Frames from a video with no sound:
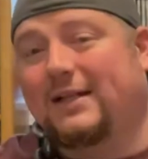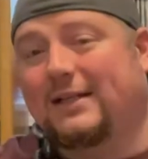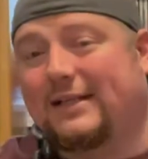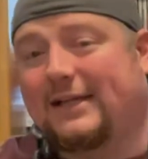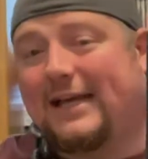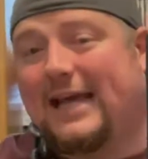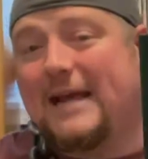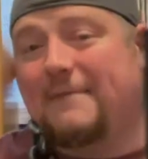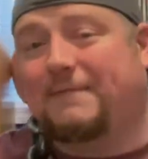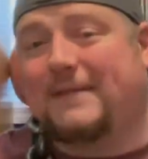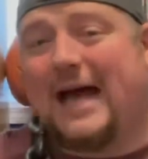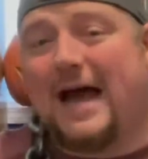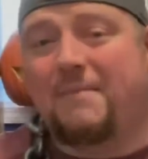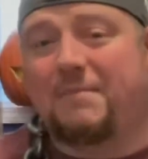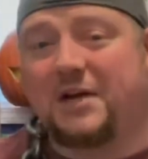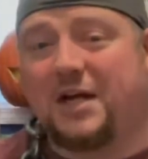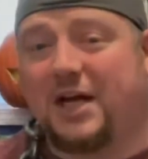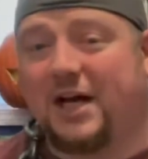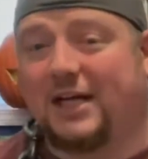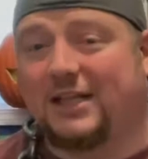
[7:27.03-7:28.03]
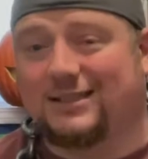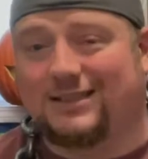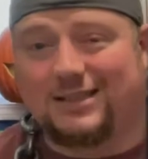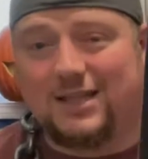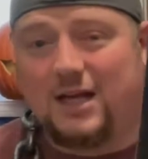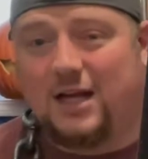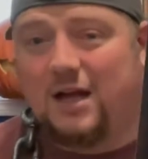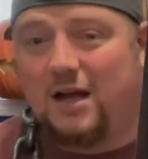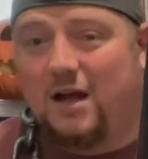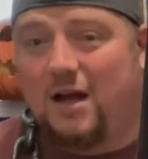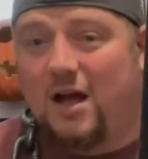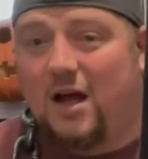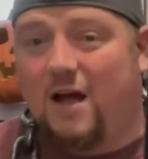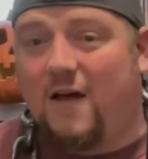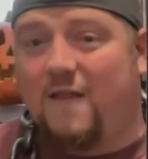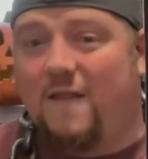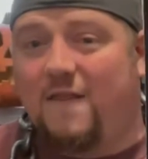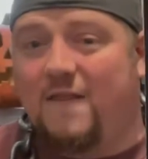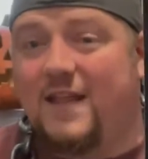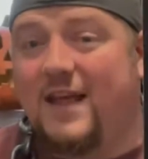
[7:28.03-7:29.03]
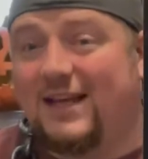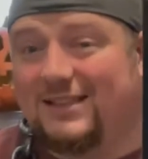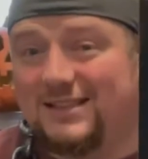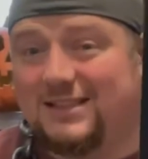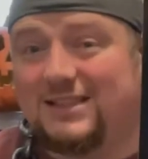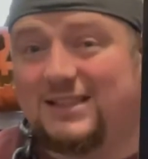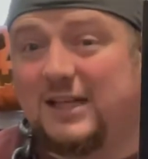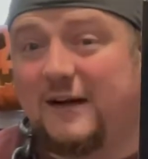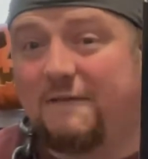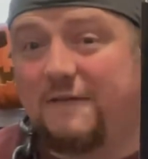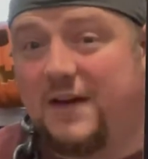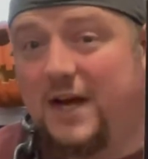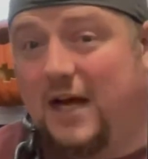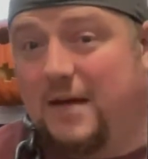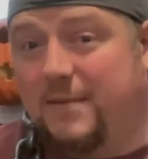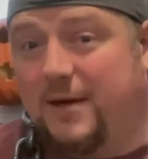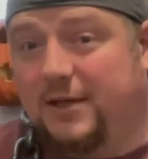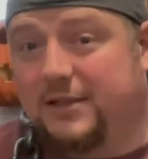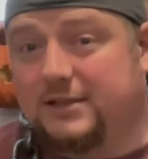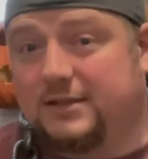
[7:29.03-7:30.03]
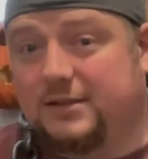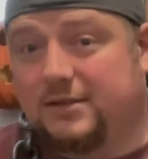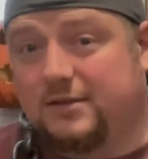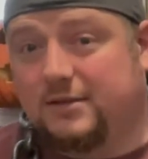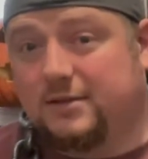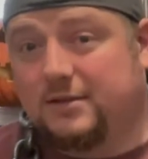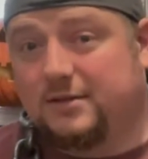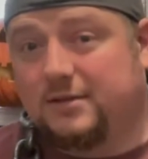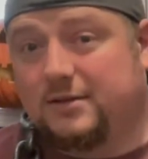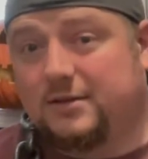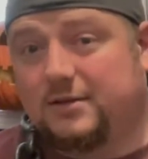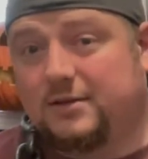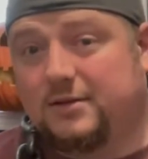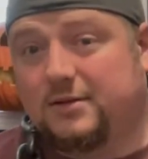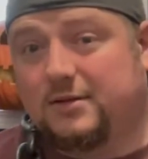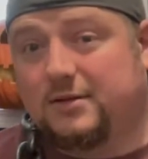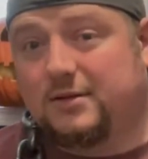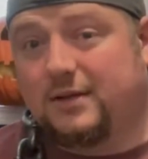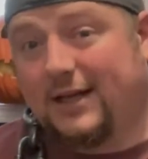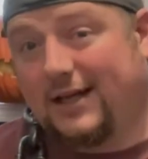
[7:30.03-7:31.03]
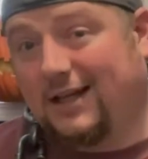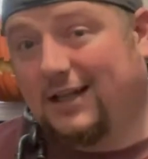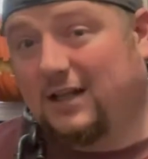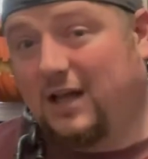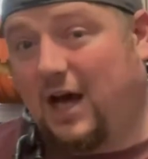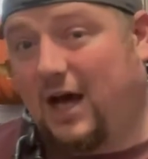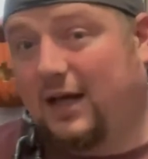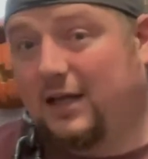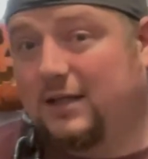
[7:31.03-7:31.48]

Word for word: to keep that because it's the stuff of nightmares. Like a lot.